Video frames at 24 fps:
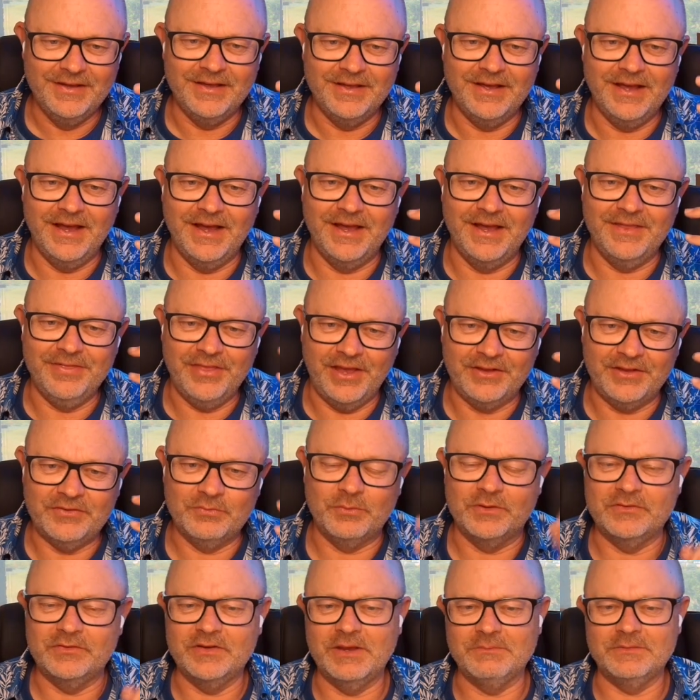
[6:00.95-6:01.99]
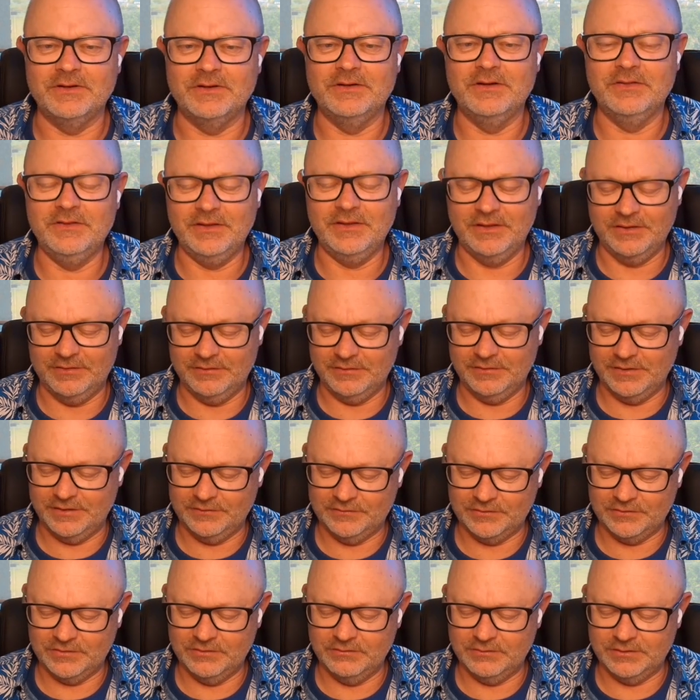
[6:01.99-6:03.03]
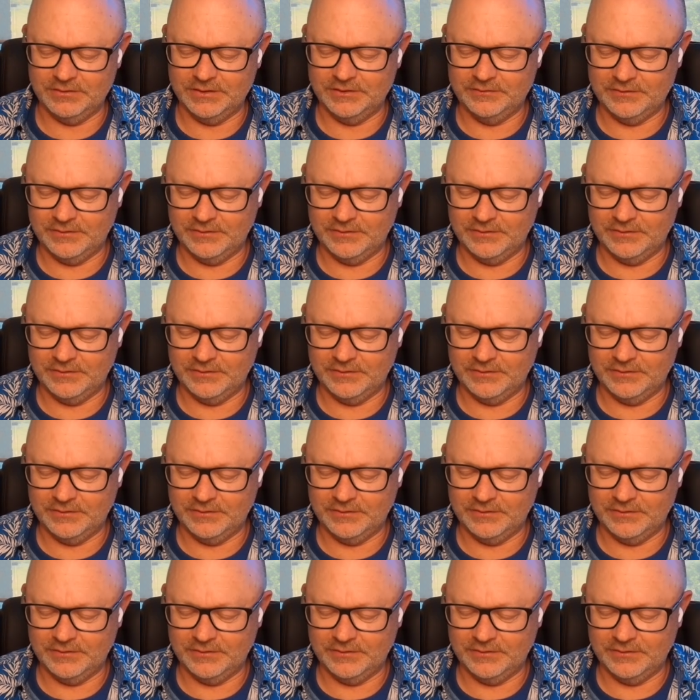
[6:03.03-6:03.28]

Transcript: that's what's kept it in there securely.